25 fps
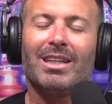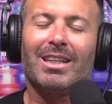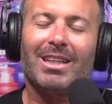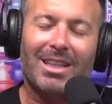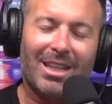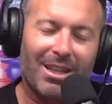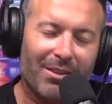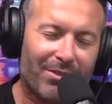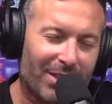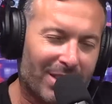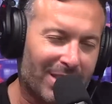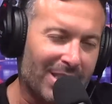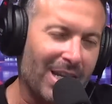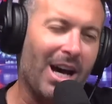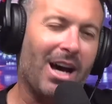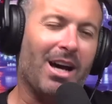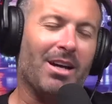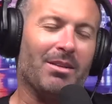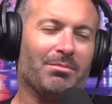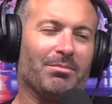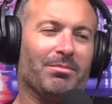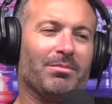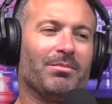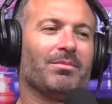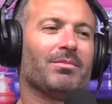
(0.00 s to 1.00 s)
Give it
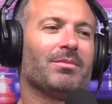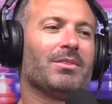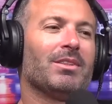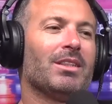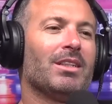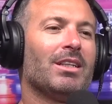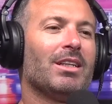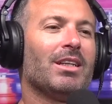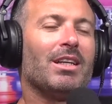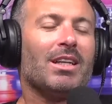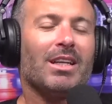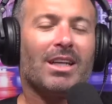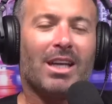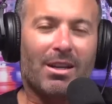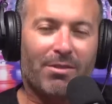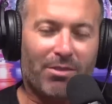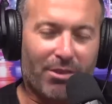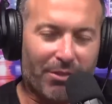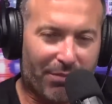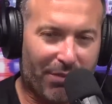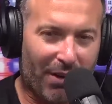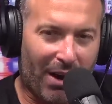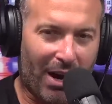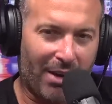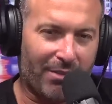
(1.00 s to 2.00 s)
time. Yep. Give it
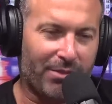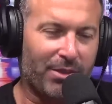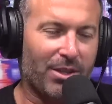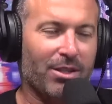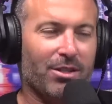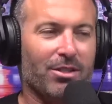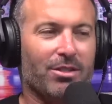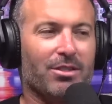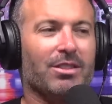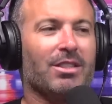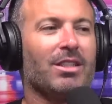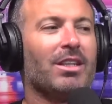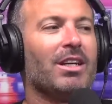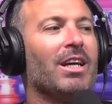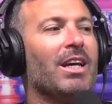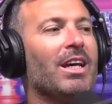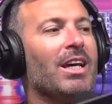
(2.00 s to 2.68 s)
five years.